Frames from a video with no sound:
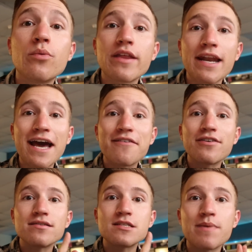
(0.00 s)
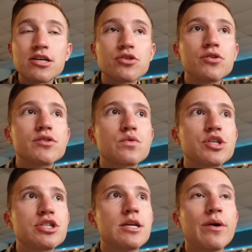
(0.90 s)
will then have specials,
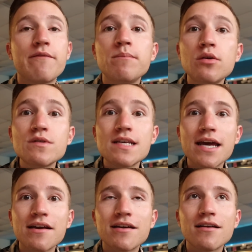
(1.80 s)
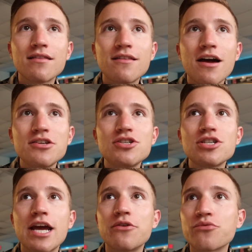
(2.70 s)
which today we have music,
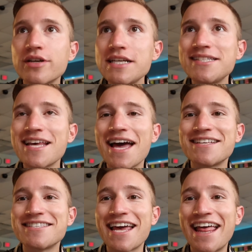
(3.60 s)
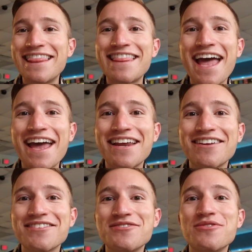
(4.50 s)
lunch, and recess. And
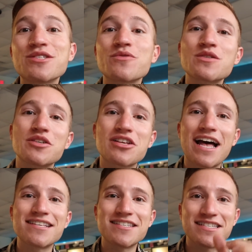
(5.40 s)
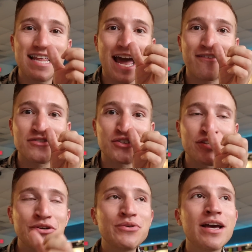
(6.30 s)
then students will switch classes in the
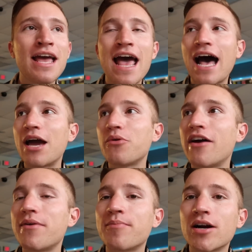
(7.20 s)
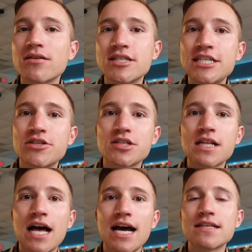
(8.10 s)
afternoon. I will have my partner teachers
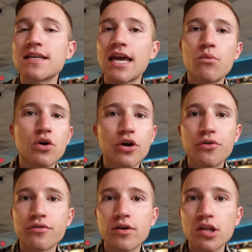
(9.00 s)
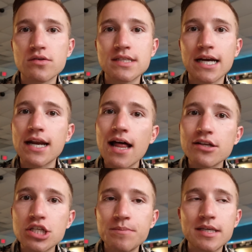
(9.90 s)
class. Again, we'll go through all those
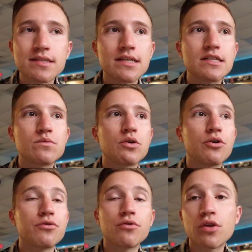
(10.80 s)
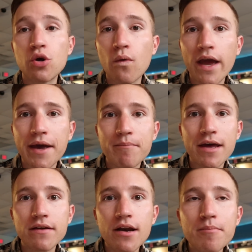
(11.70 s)
technology pieces. We'll go through the Who I Am by
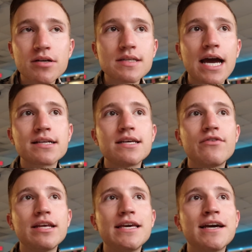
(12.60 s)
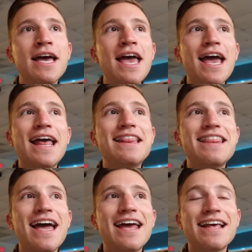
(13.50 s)
the Numbers activity. And
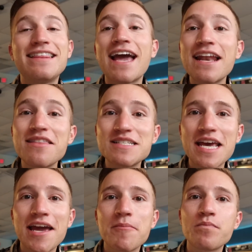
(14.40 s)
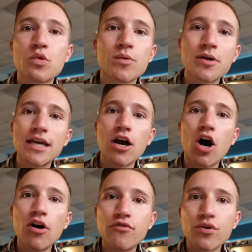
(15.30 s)
then at the end of the day, we're bringing
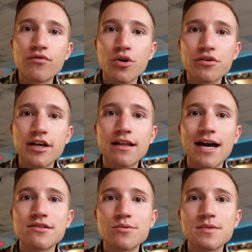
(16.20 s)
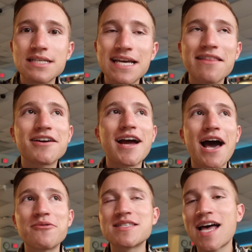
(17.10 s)
all 4 fourth grade classrooms together
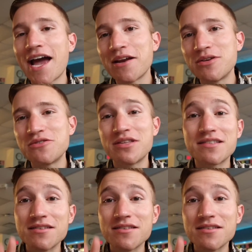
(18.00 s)
outside and we do this